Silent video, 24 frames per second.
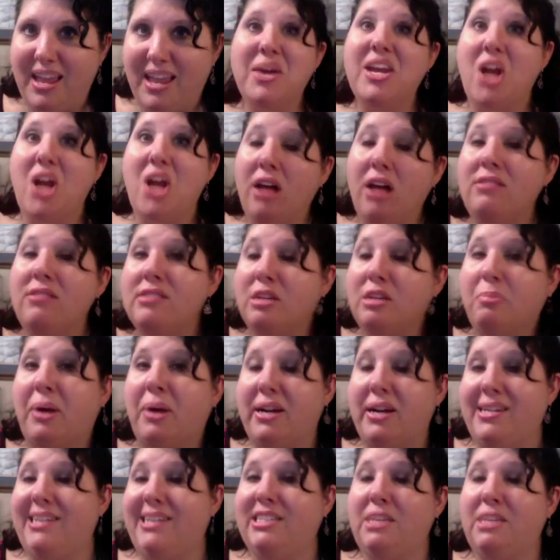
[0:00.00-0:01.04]
Also,
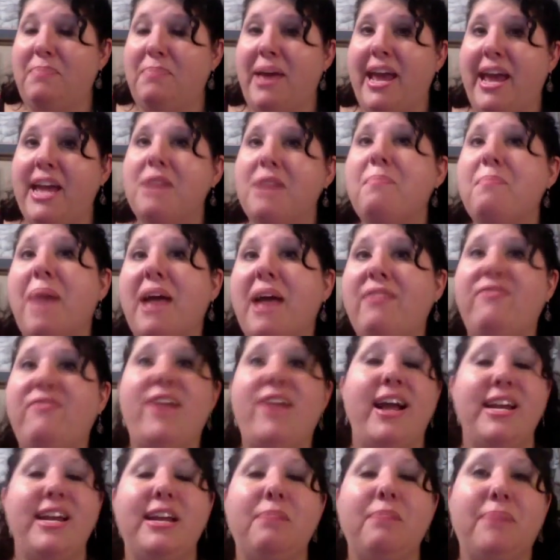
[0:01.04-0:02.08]
participate by
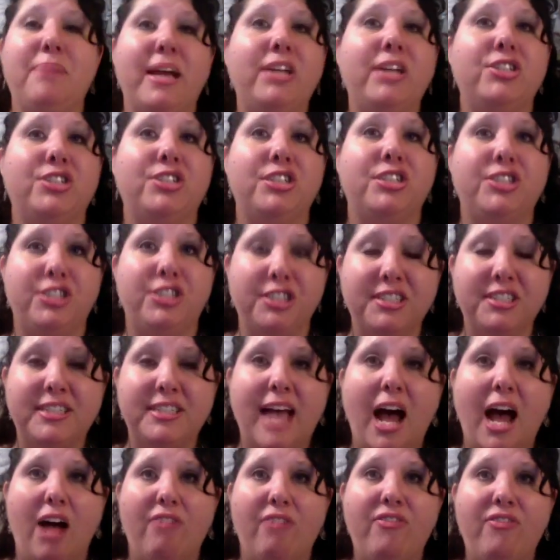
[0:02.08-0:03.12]
finding pictures
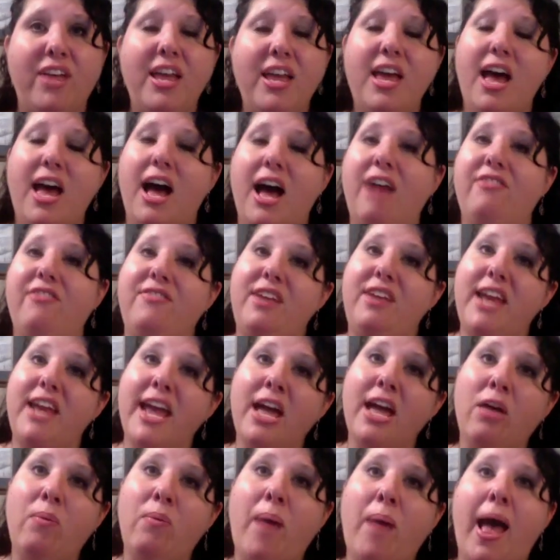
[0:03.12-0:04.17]
yourself of
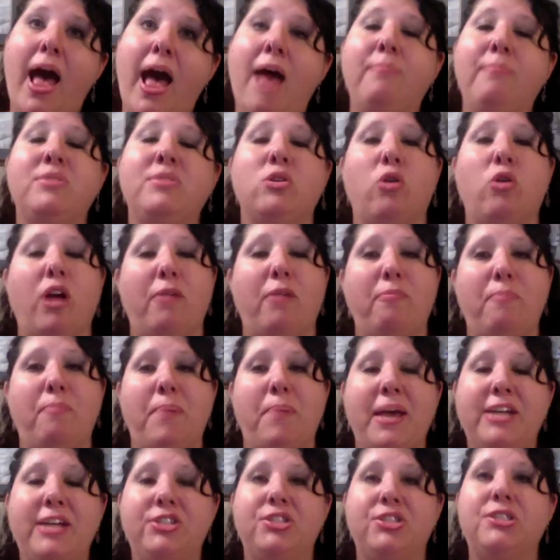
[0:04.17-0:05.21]
nail wraps or
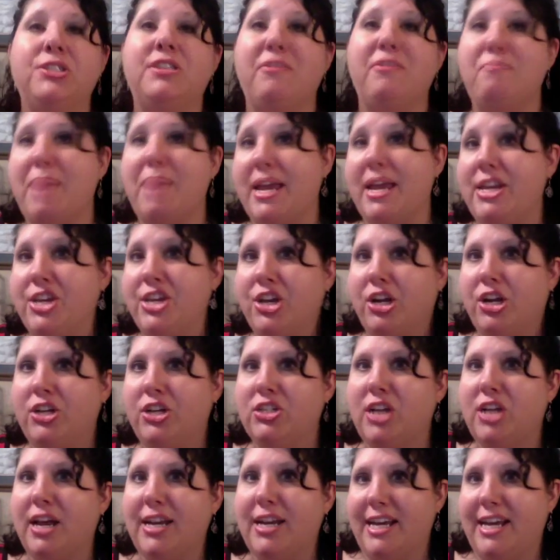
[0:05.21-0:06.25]
pictures of manicures
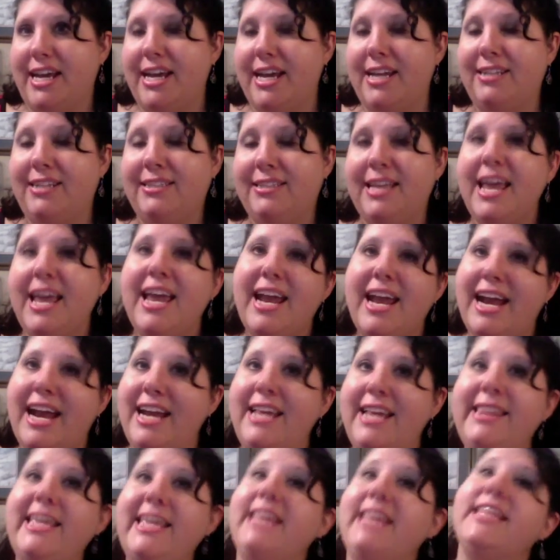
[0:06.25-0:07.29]
on hands,
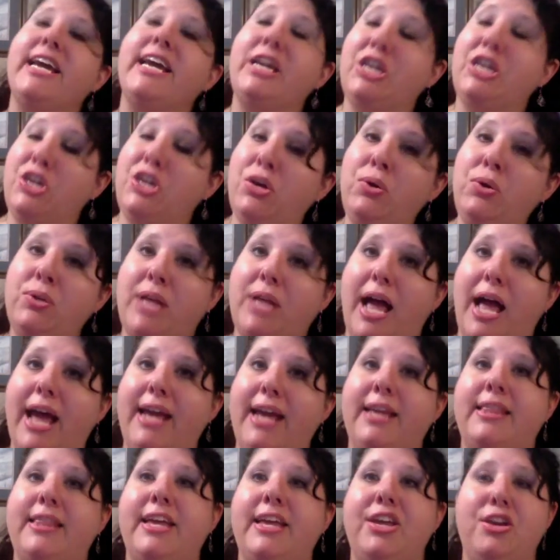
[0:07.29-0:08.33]
anything that you
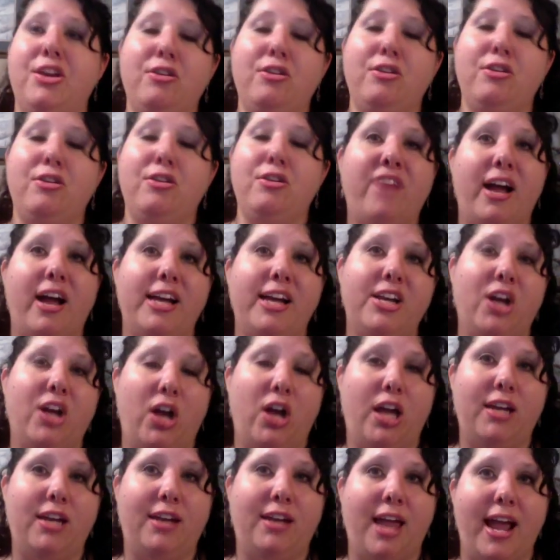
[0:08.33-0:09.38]
like that you find
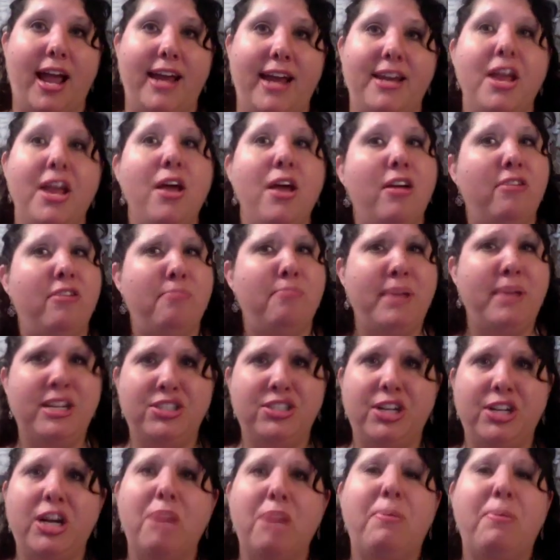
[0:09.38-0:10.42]
online. Be
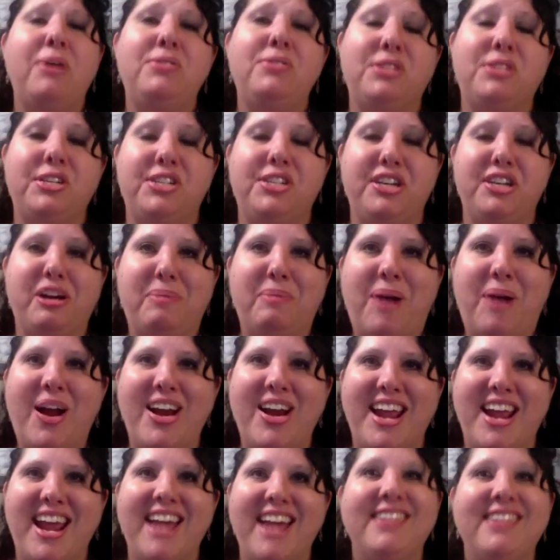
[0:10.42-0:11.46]
sure to post it to your
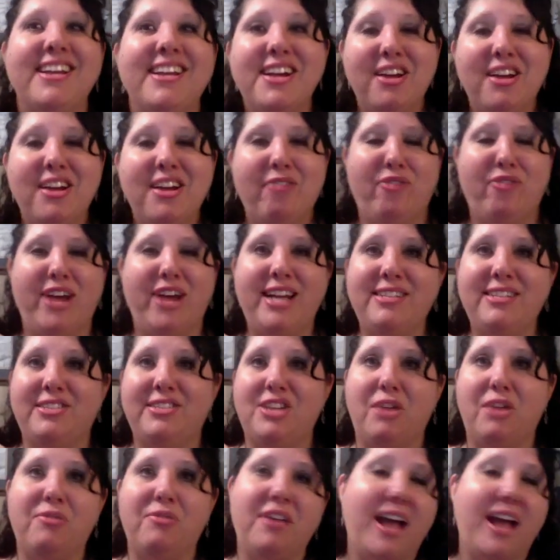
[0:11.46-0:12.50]
party and let your friends know
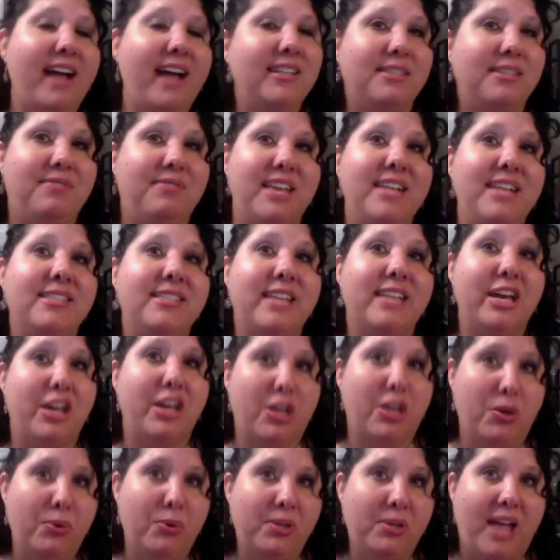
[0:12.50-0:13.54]
the kinds of things that
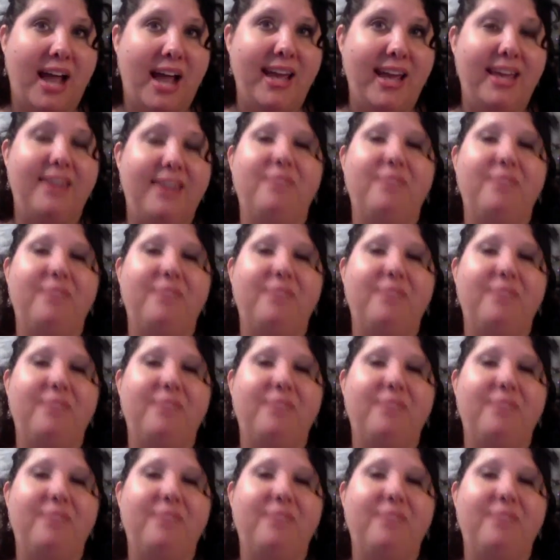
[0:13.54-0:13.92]
you like